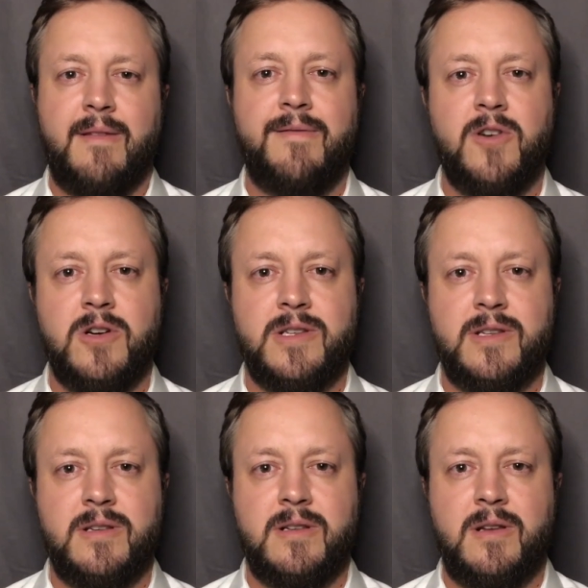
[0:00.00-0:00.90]

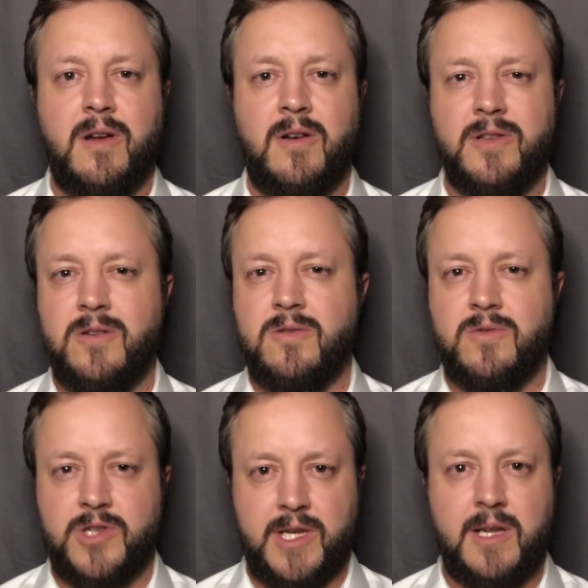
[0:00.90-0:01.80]
First, although
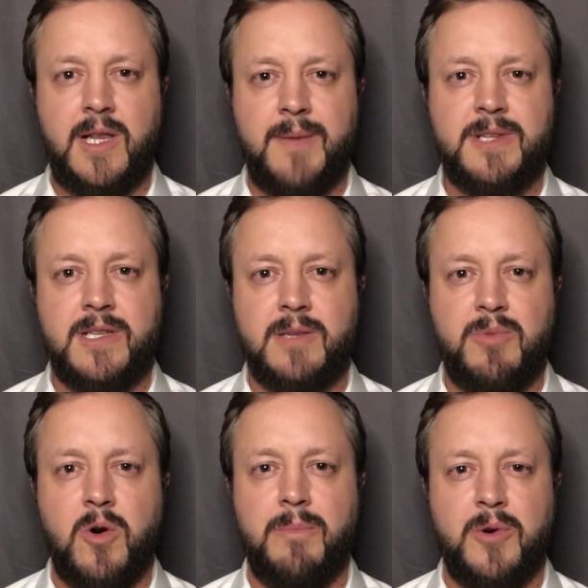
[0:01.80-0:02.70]
she claims to
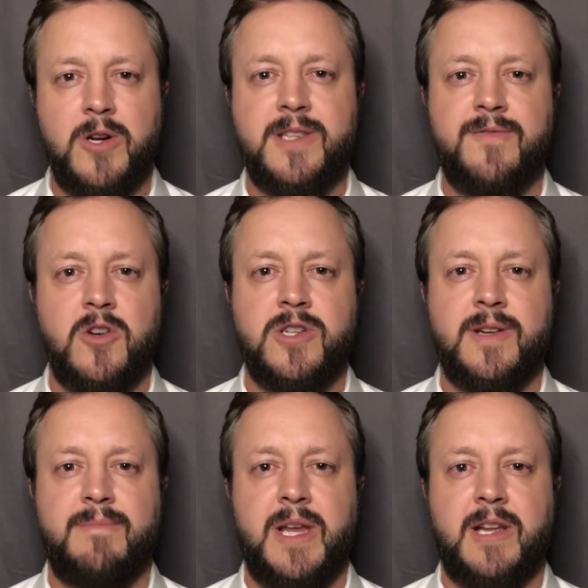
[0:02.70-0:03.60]
support Bernie's version
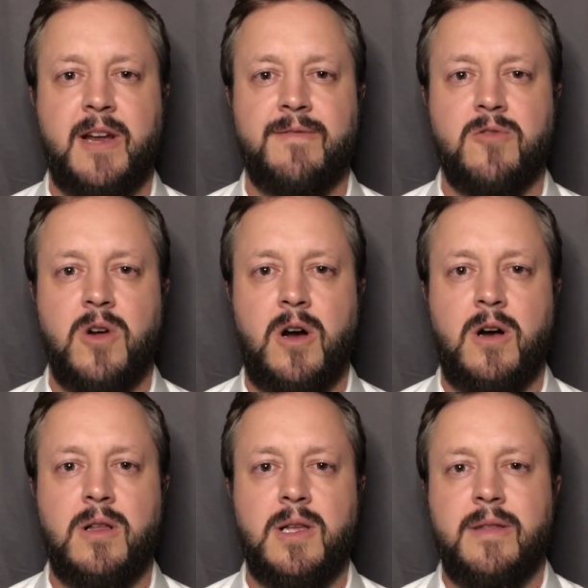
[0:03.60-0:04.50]
of Medicare for
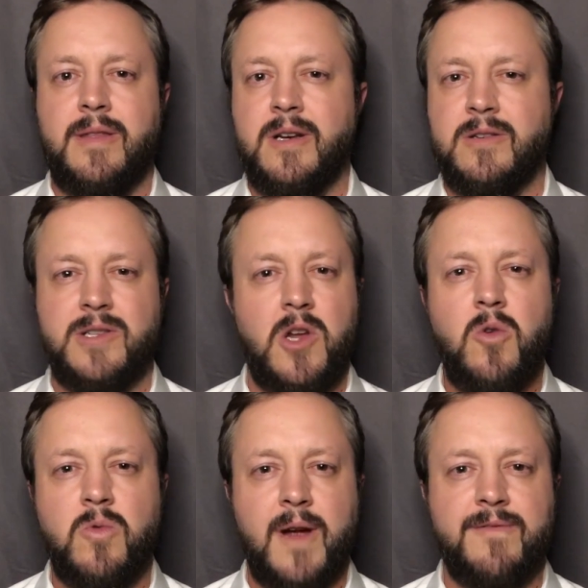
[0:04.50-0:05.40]
All, there's no
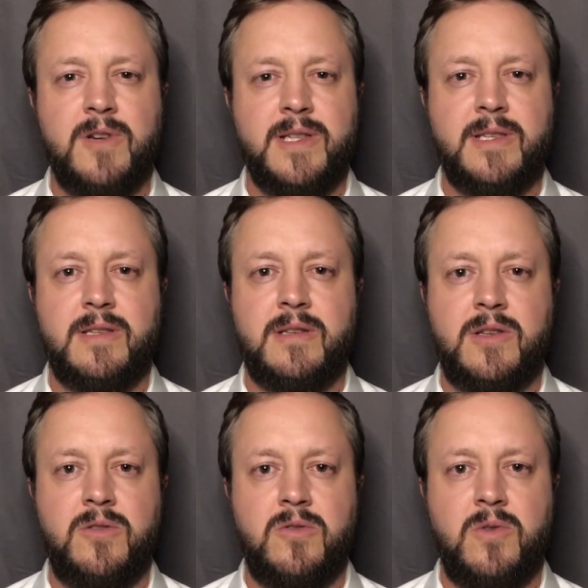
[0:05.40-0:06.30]
reference
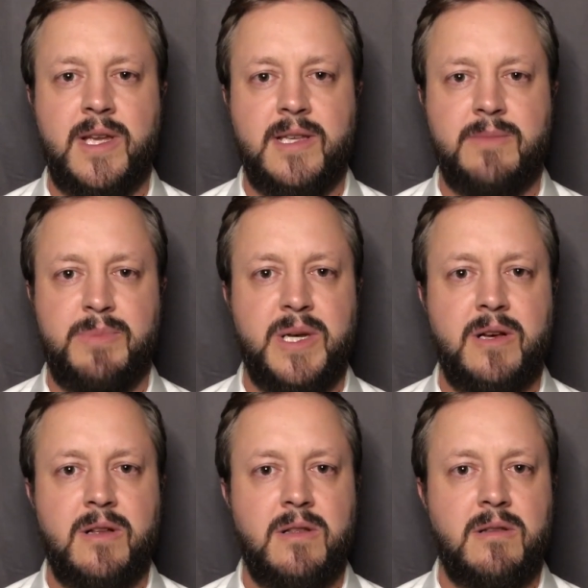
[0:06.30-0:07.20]
to his
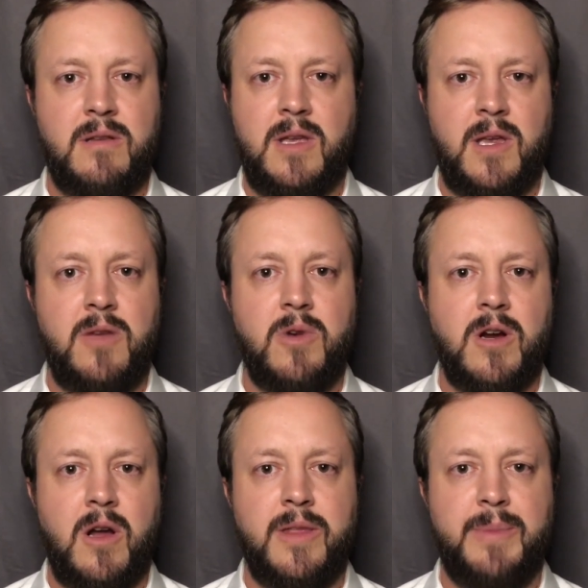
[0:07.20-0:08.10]
bill
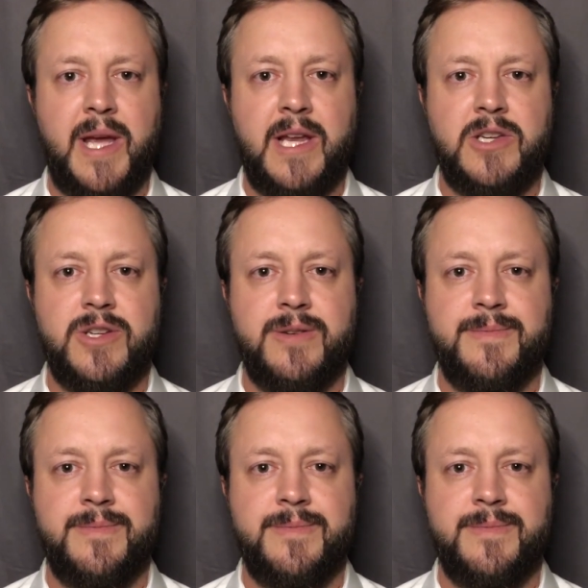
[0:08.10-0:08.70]
anywhere on the page.